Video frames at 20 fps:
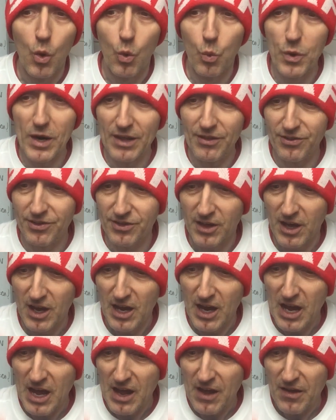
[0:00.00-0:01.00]
with,
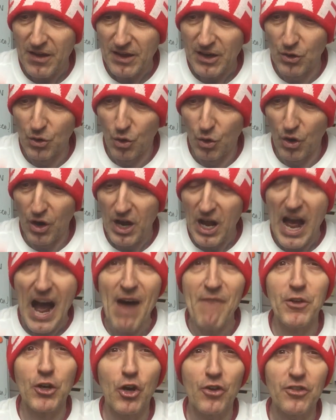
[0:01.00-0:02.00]
you know,
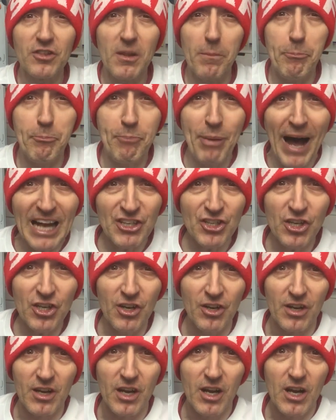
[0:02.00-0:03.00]
have they got the
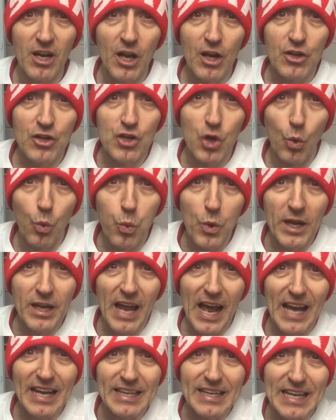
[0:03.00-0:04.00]
passion to
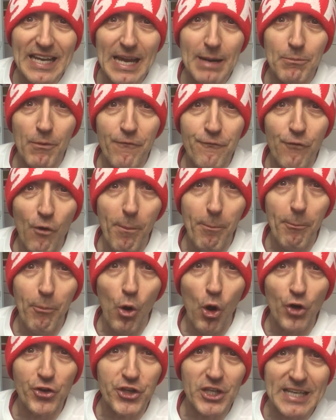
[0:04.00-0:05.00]
win a game of
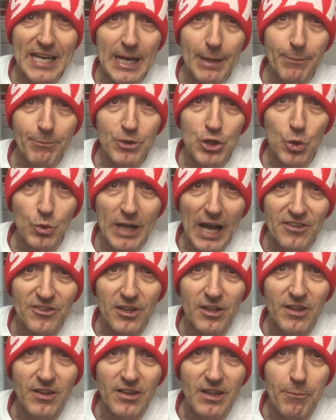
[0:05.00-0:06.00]
football to keep
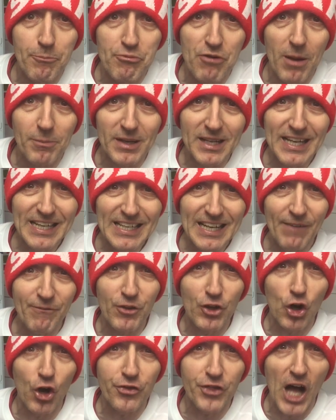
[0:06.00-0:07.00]
Newcastle in the Premier League. Have
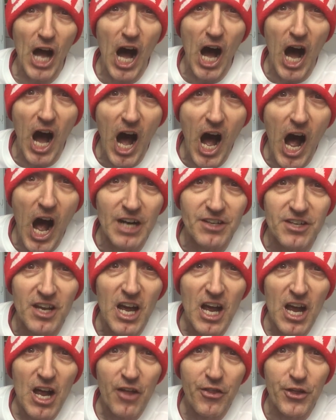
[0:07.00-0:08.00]
they got the heart,
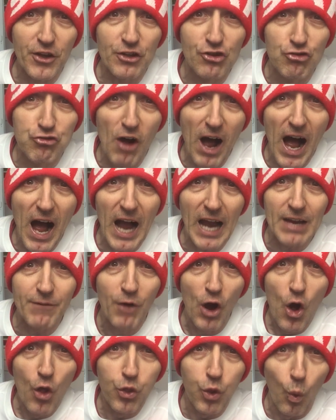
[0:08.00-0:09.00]
the drive,
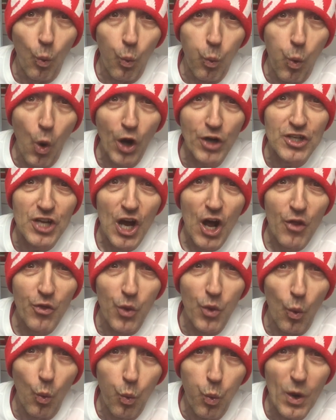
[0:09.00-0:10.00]
the want,
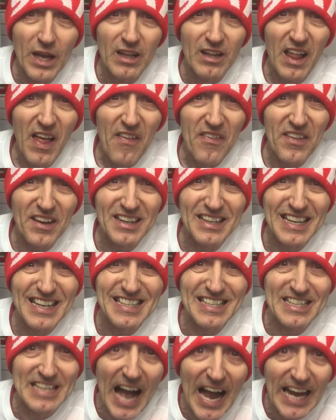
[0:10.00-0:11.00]
the will, the
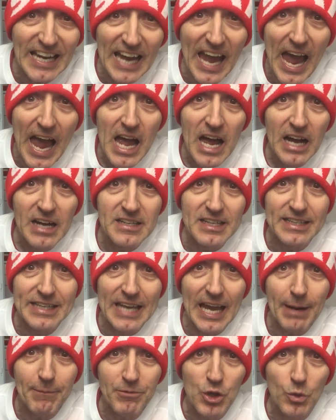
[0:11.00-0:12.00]
desire to
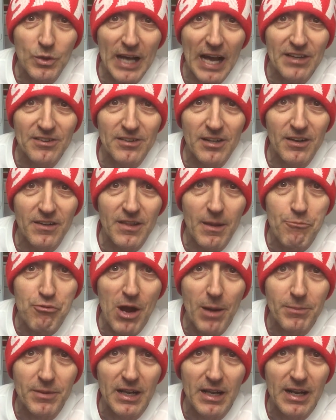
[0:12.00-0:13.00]
keep Newcastle in the
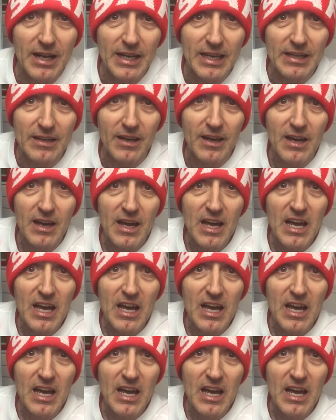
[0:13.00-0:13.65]
Premier League?